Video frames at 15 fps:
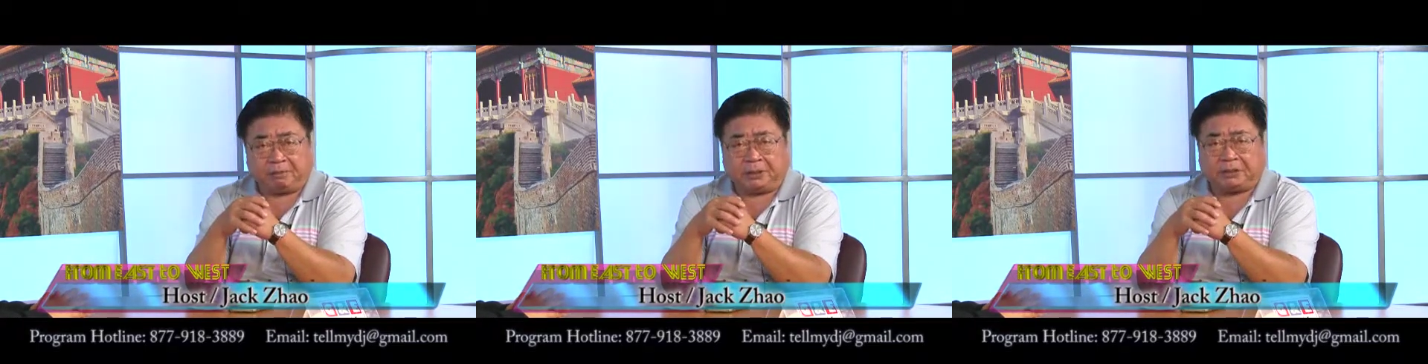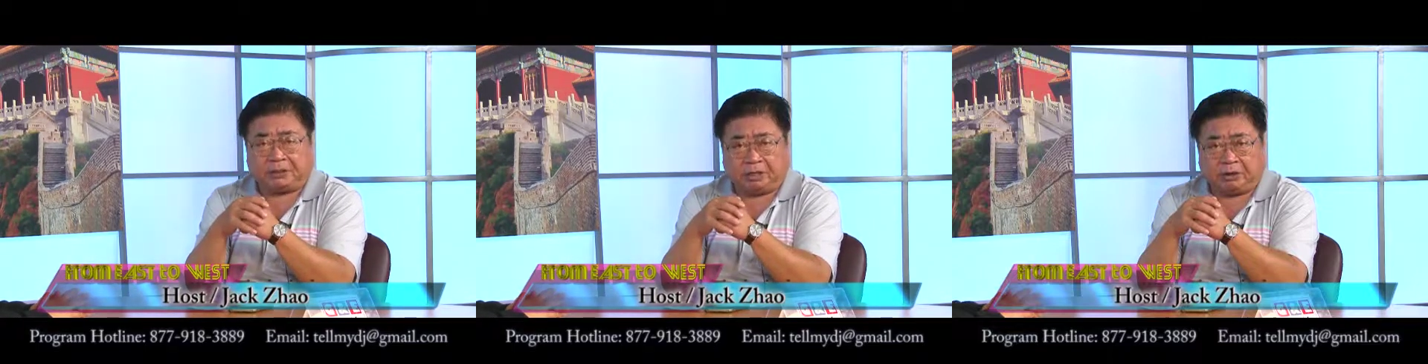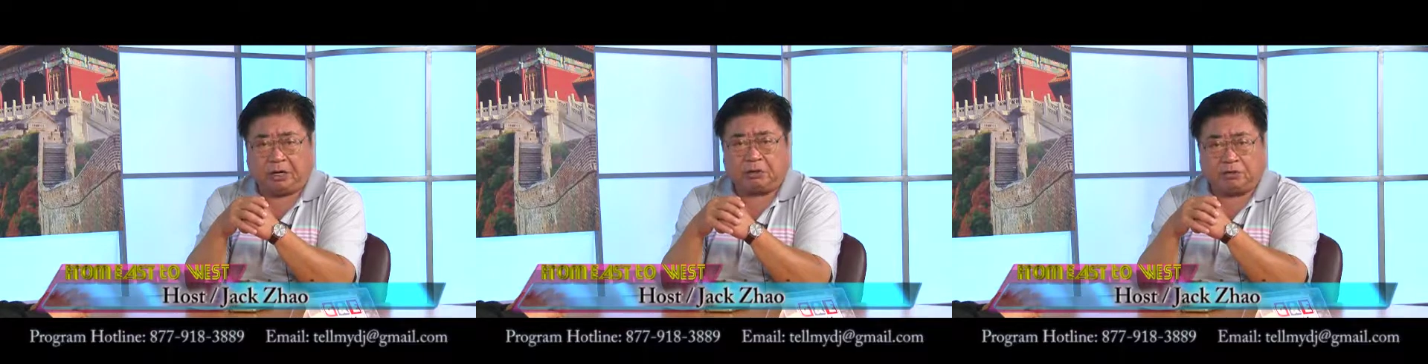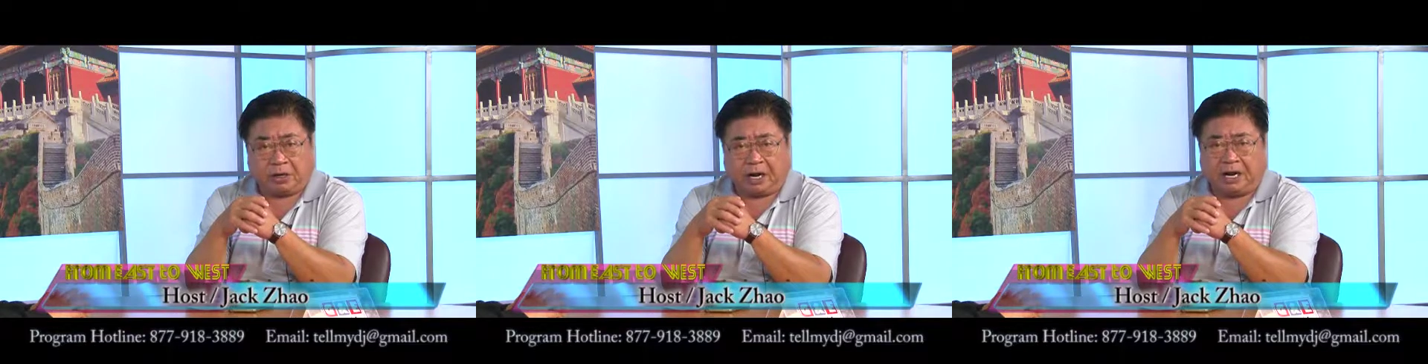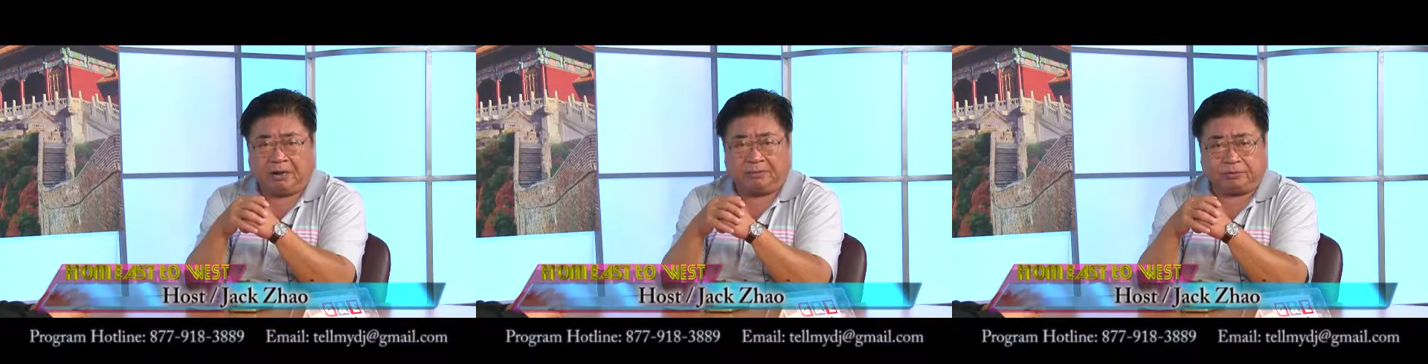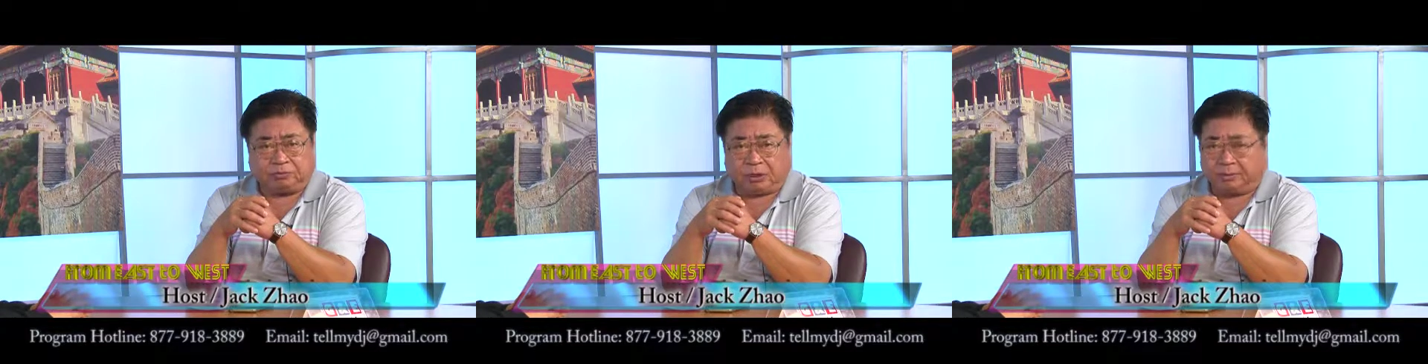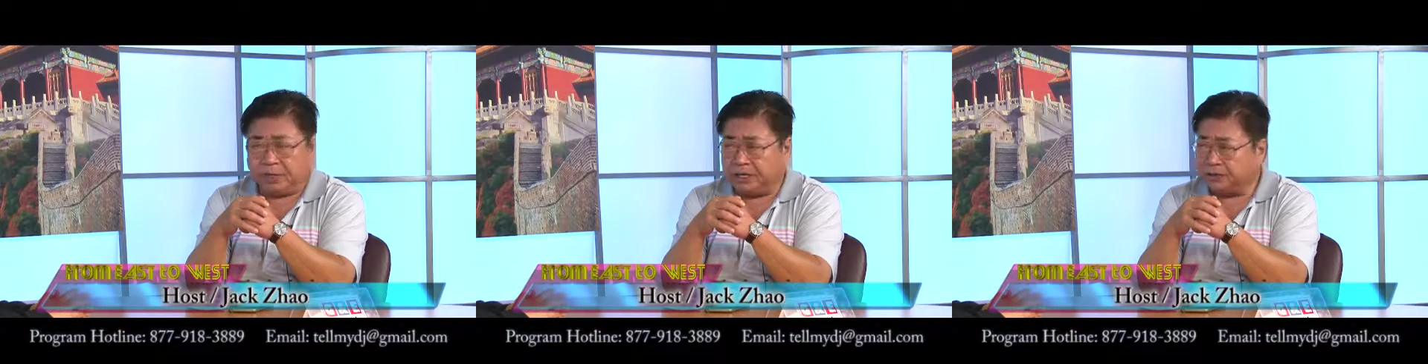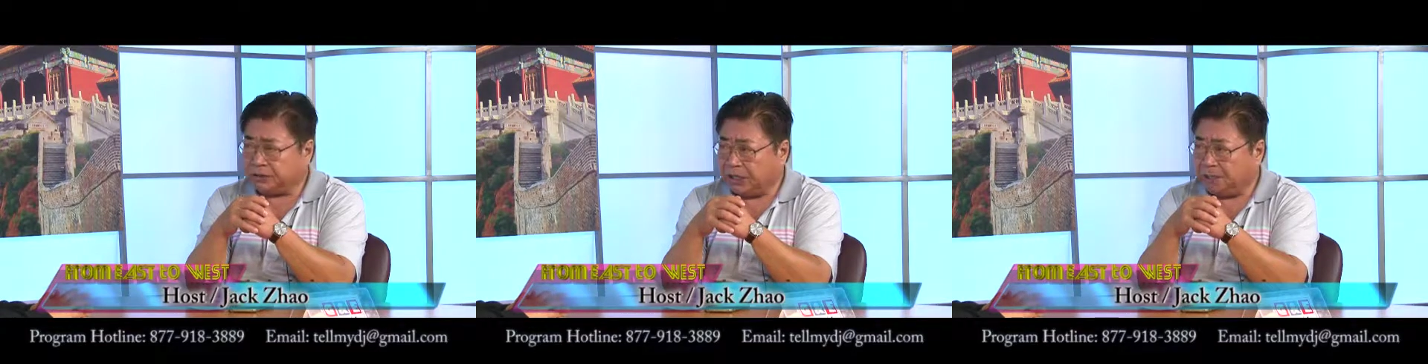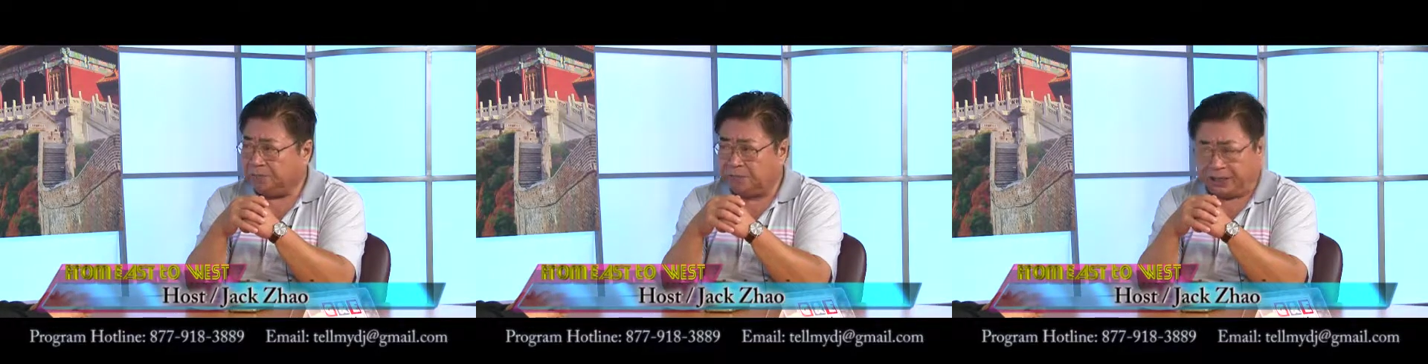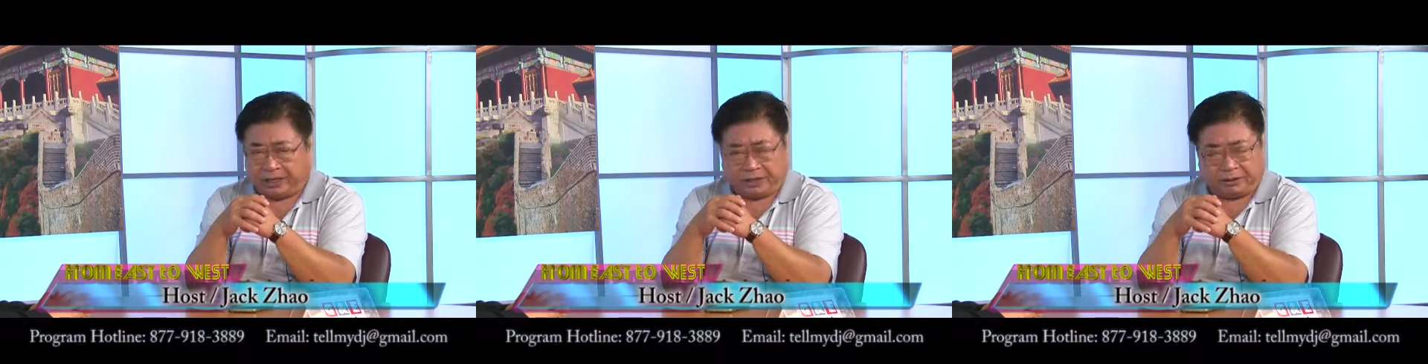but there are crimes that remains
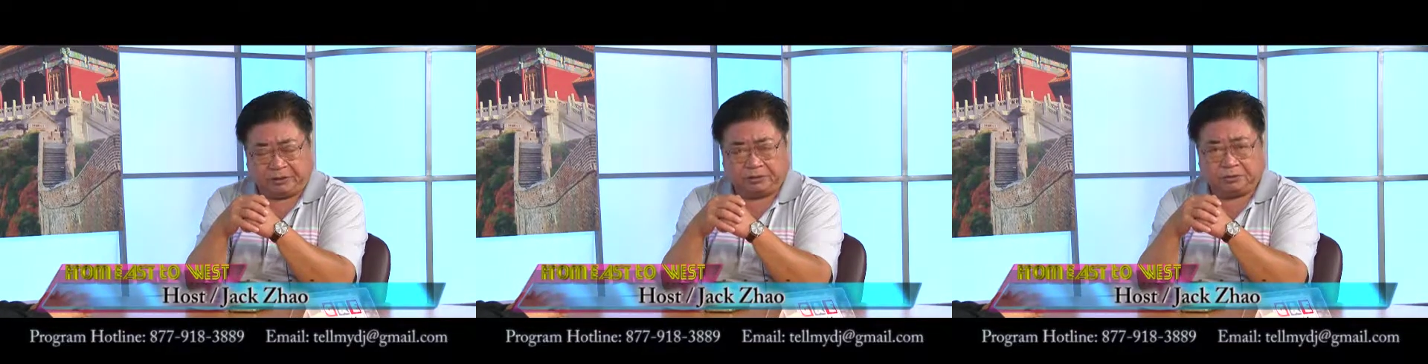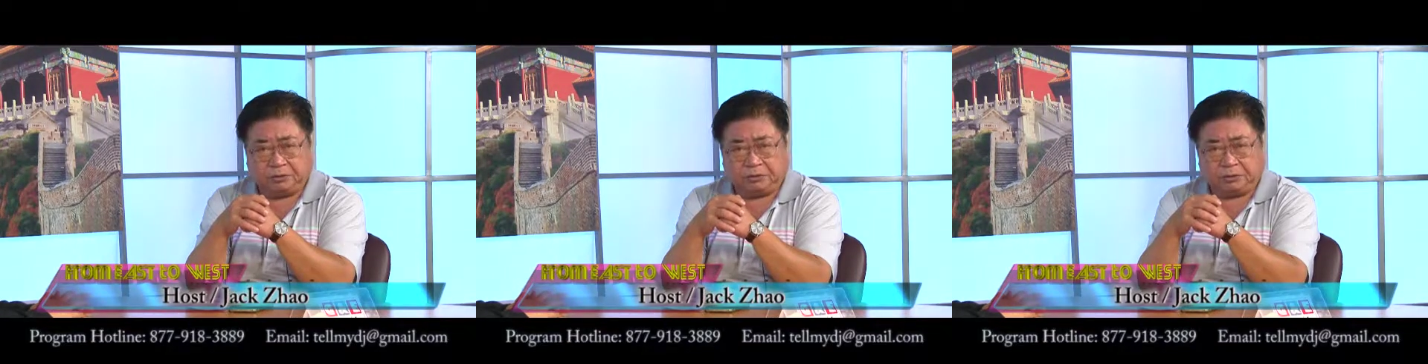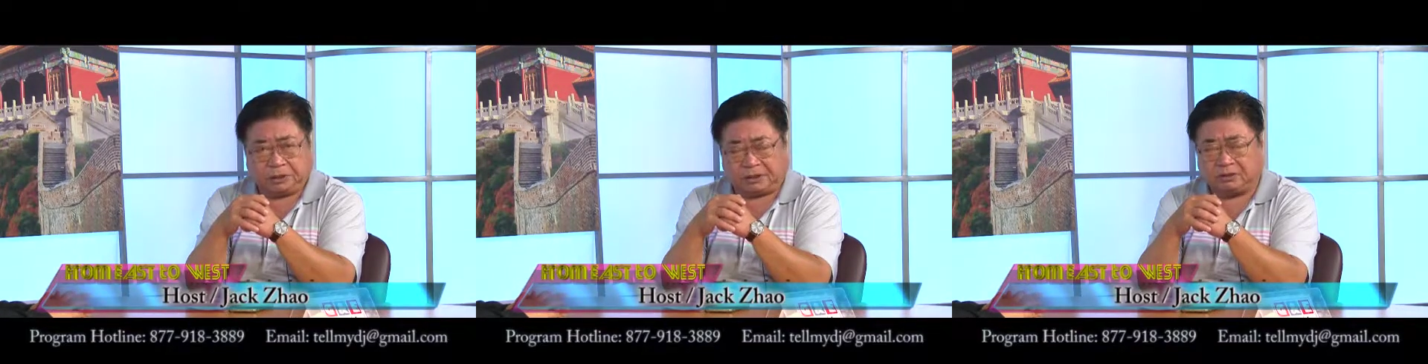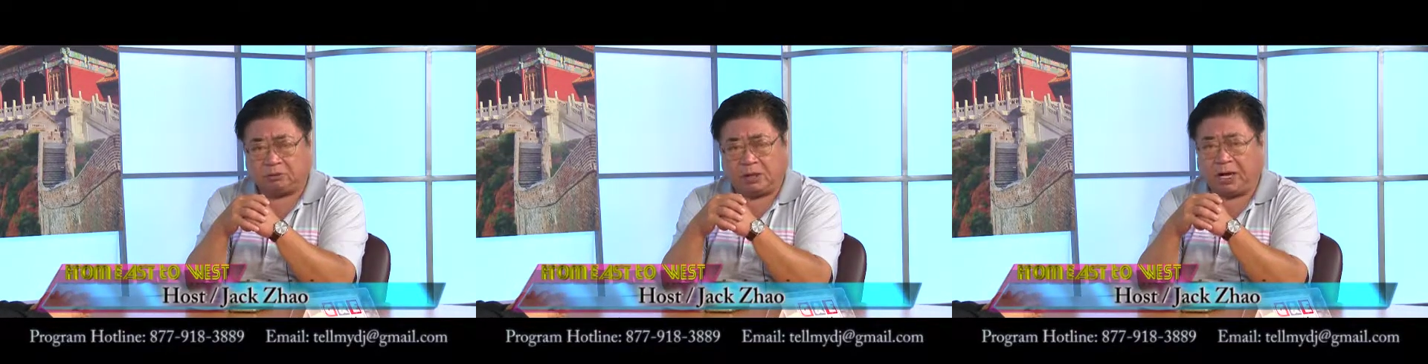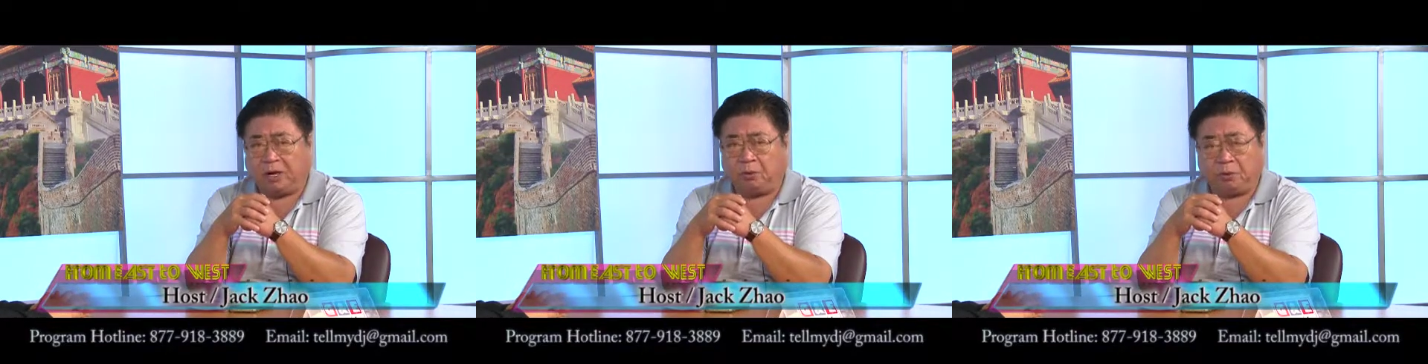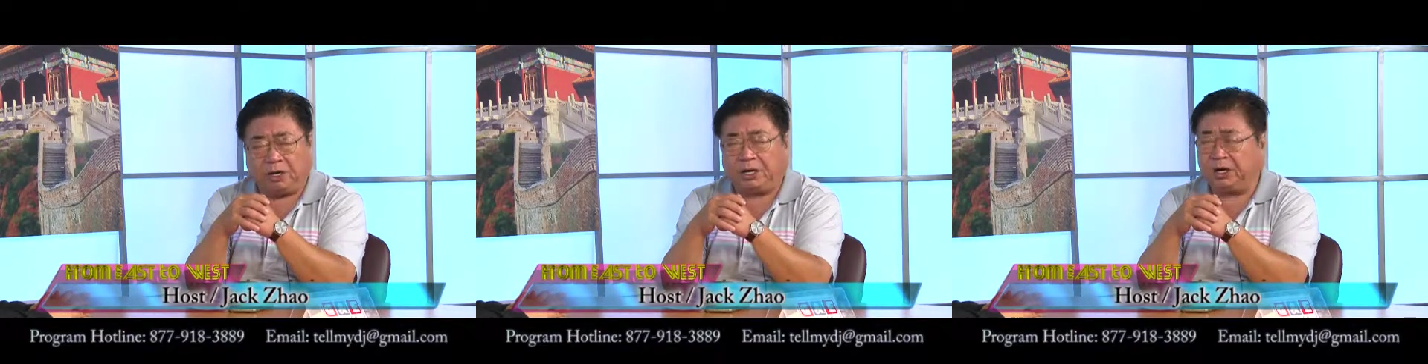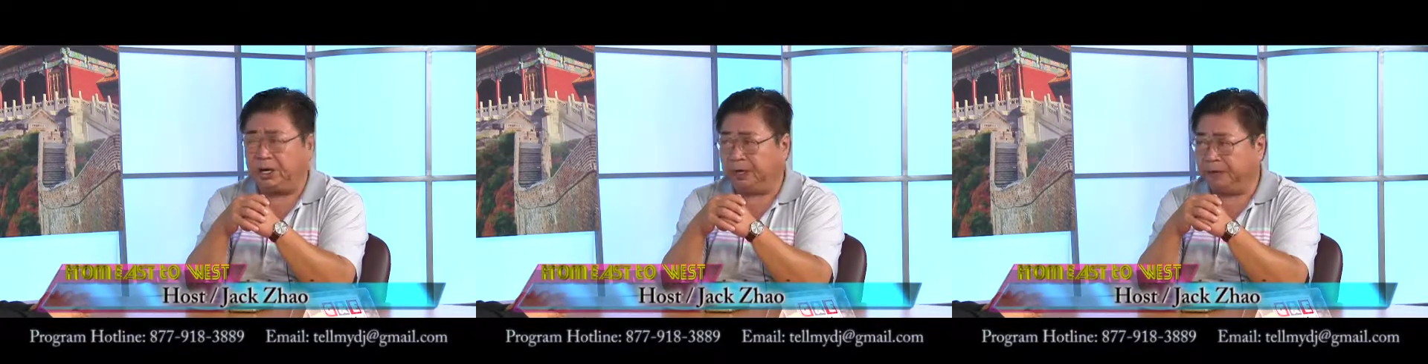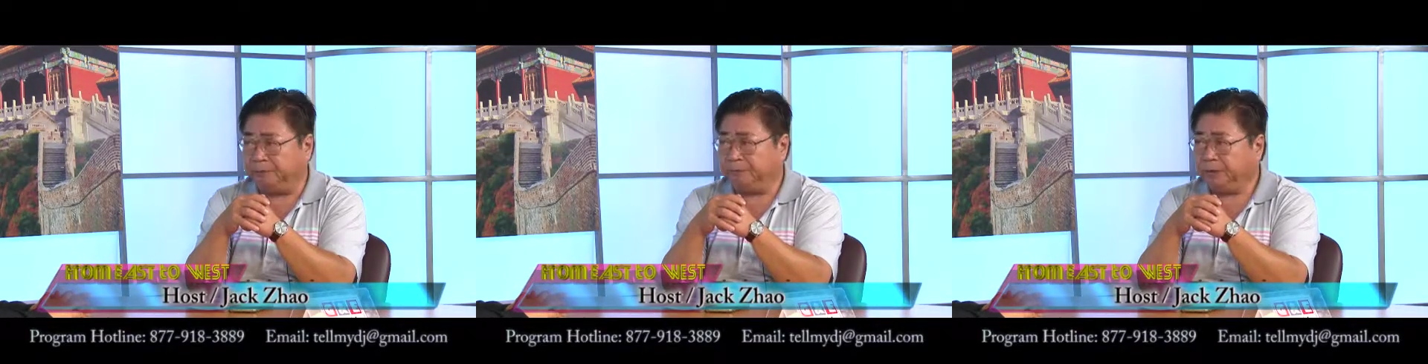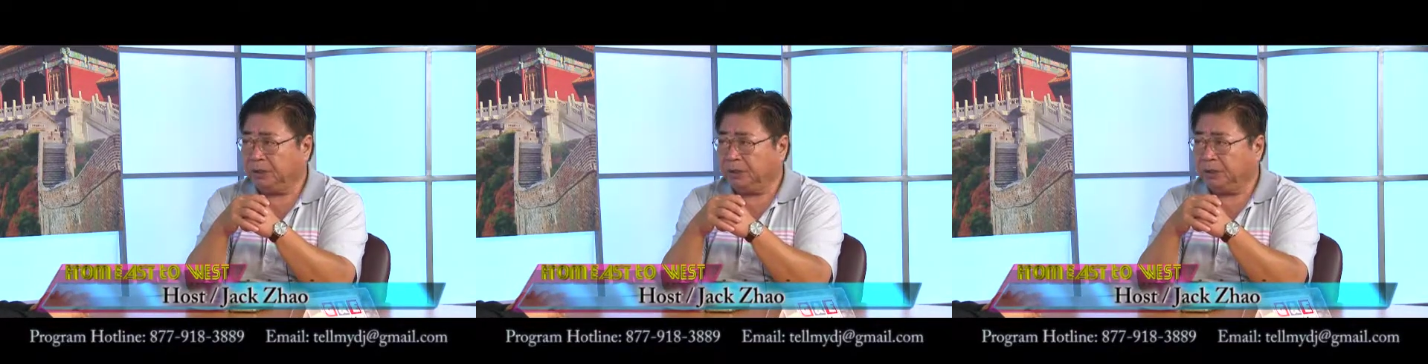unpaid. That's why we're here.